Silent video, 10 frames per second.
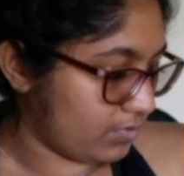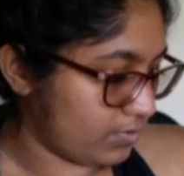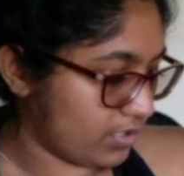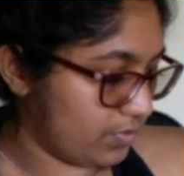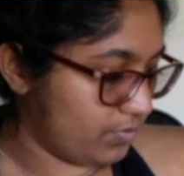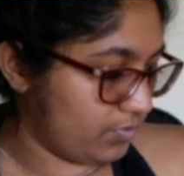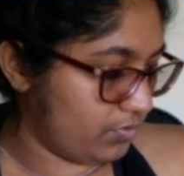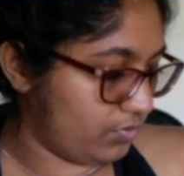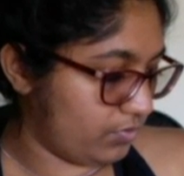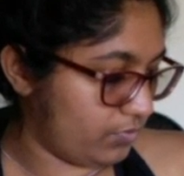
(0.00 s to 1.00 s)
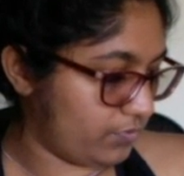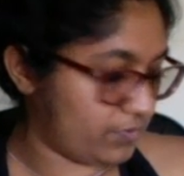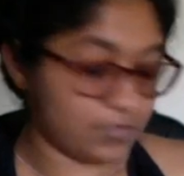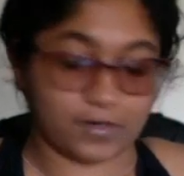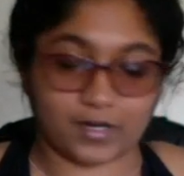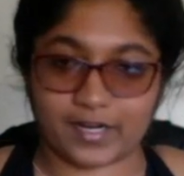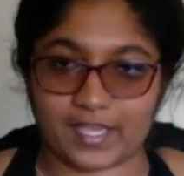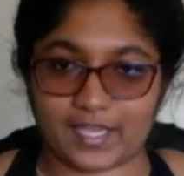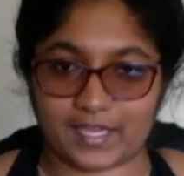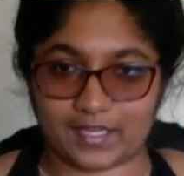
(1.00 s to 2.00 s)
going to move to our
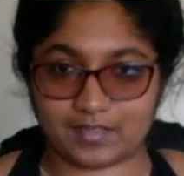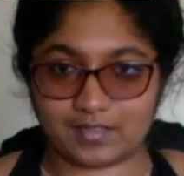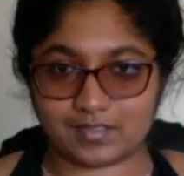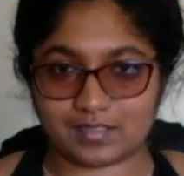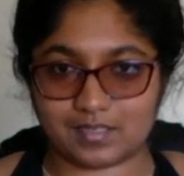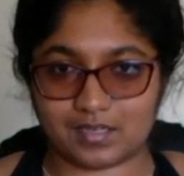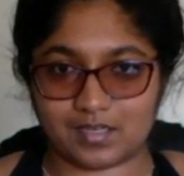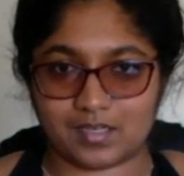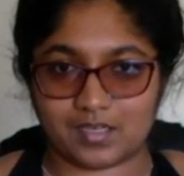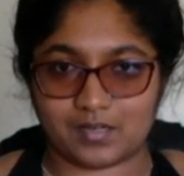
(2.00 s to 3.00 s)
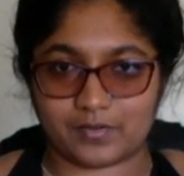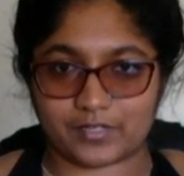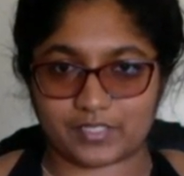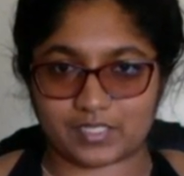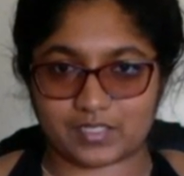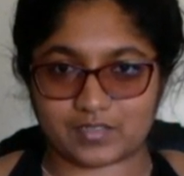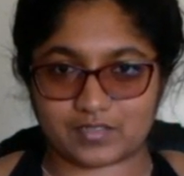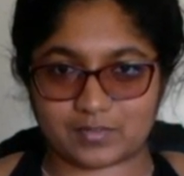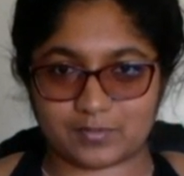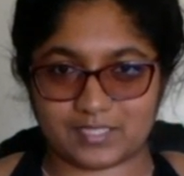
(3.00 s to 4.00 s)
hands. We're just going to
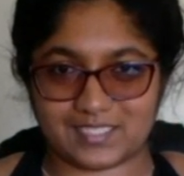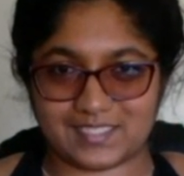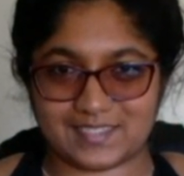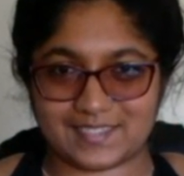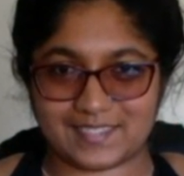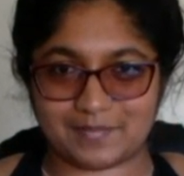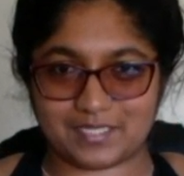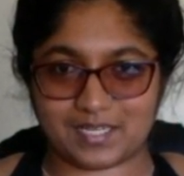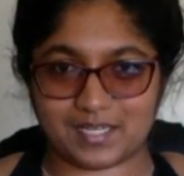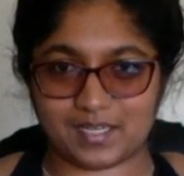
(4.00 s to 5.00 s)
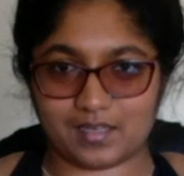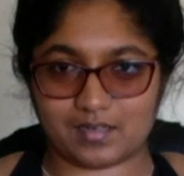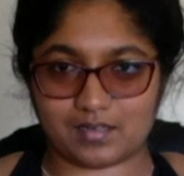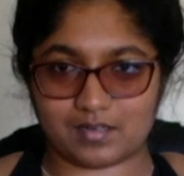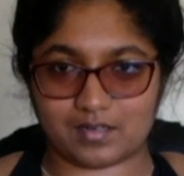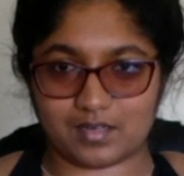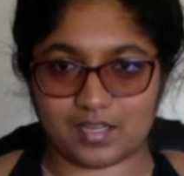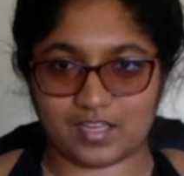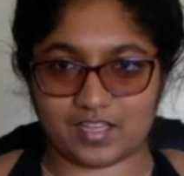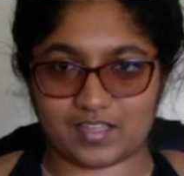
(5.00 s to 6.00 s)
squeeze them tight
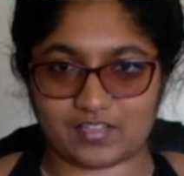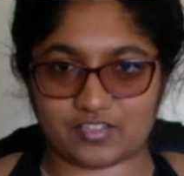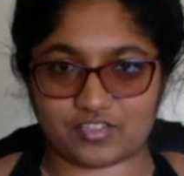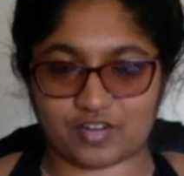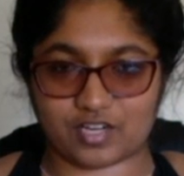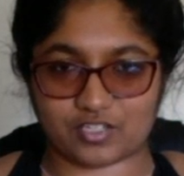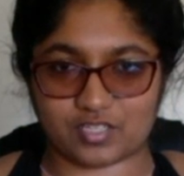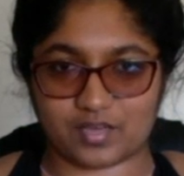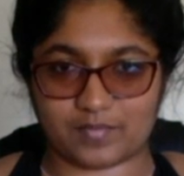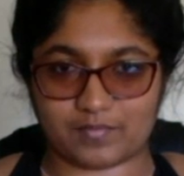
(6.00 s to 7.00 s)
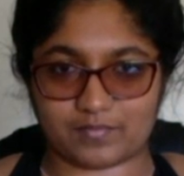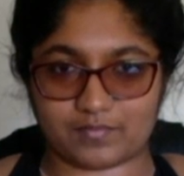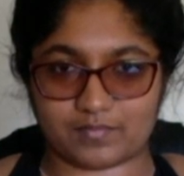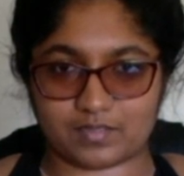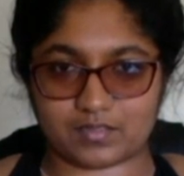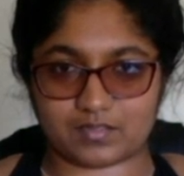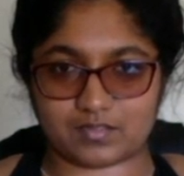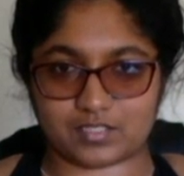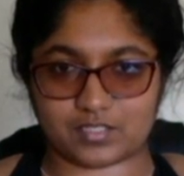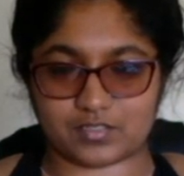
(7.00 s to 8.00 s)
and then stretch them.
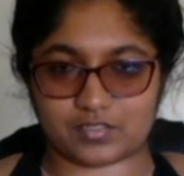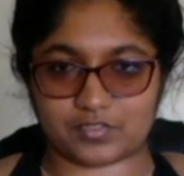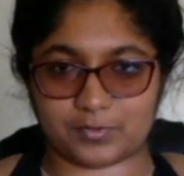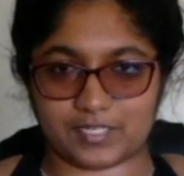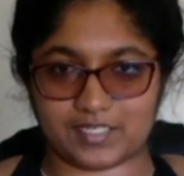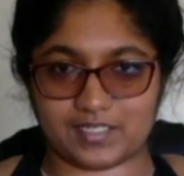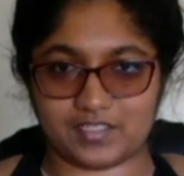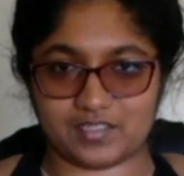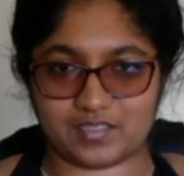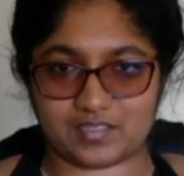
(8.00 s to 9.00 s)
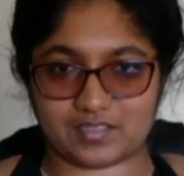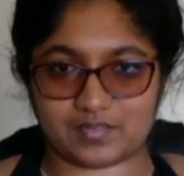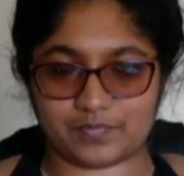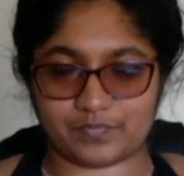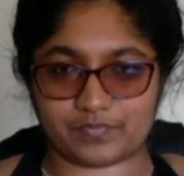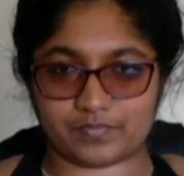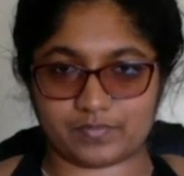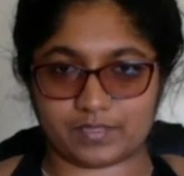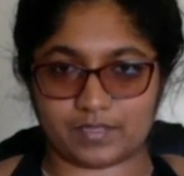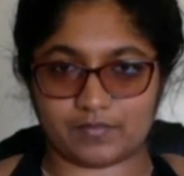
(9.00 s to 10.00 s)
So squeeze
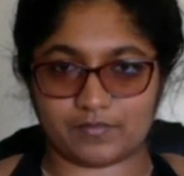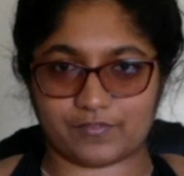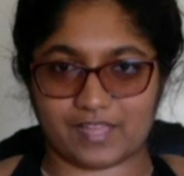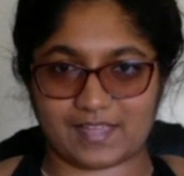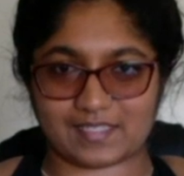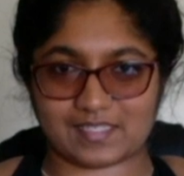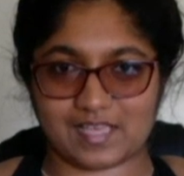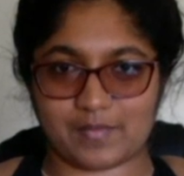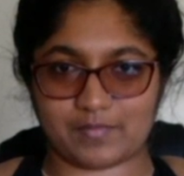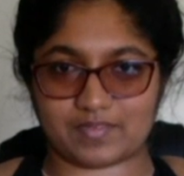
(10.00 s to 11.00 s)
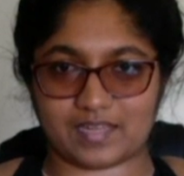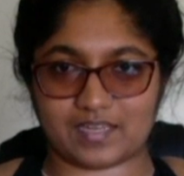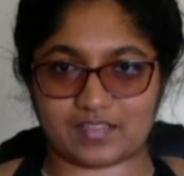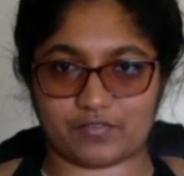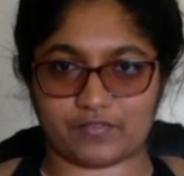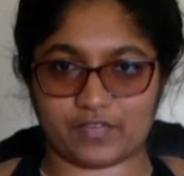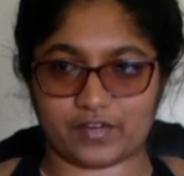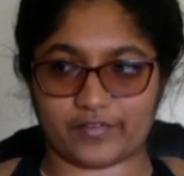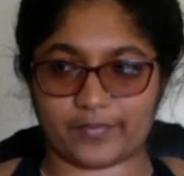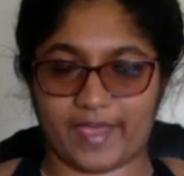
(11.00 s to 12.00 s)
and flex them, sending the
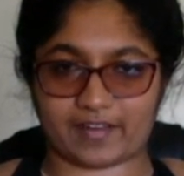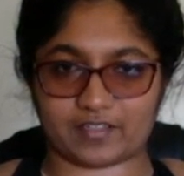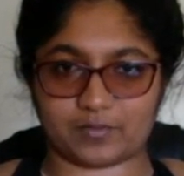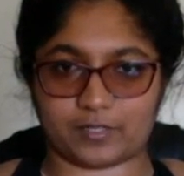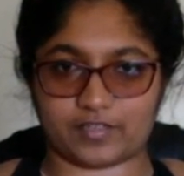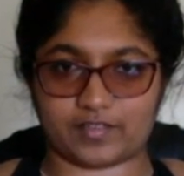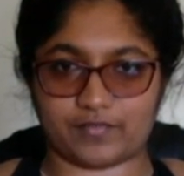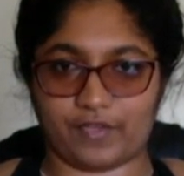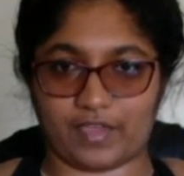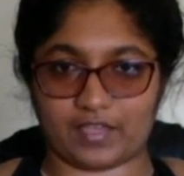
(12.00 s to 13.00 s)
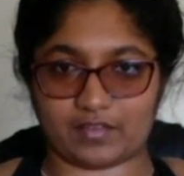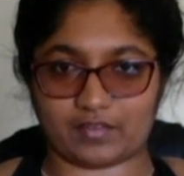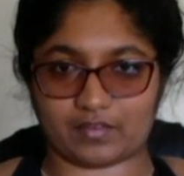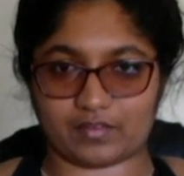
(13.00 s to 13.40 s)
fingers back towards the face.